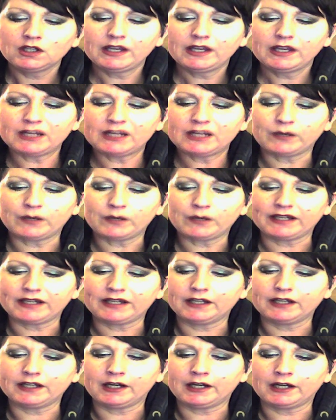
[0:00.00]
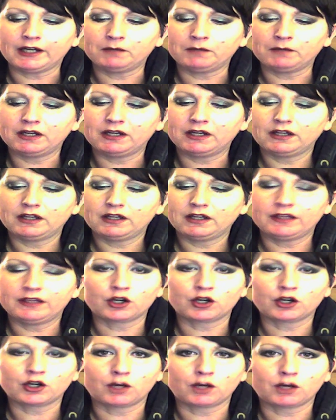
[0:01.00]
anyway,
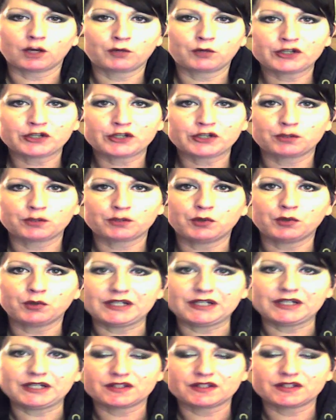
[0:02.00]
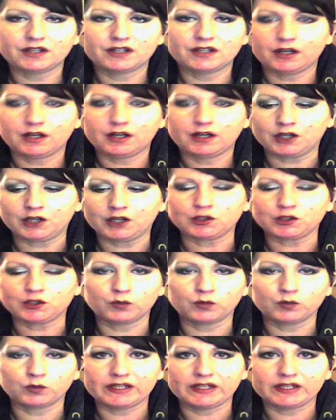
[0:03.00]
there are pressure points on your
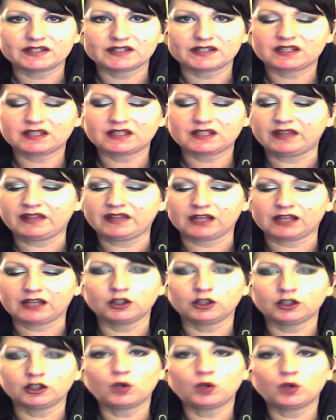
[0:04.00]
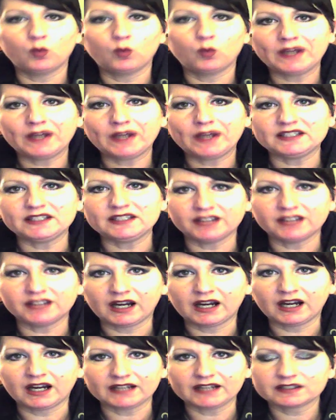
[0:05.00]
wrist, and that little white
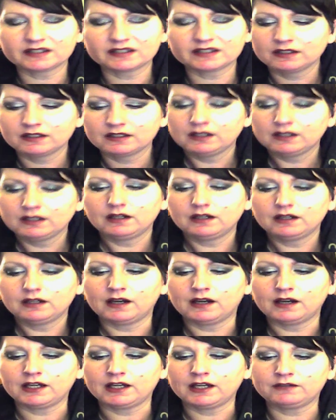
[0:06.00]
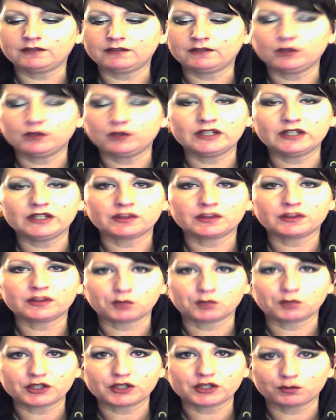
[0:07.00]
dot, if you get the
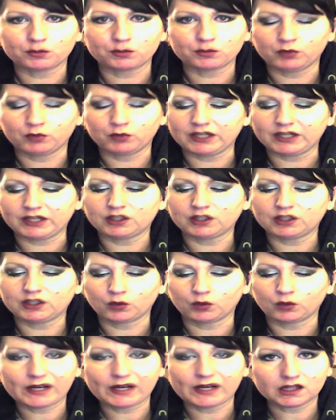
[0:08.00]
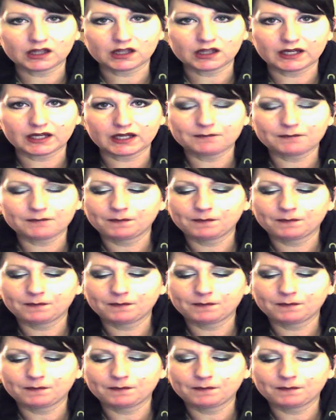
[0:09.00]
pressure point correctly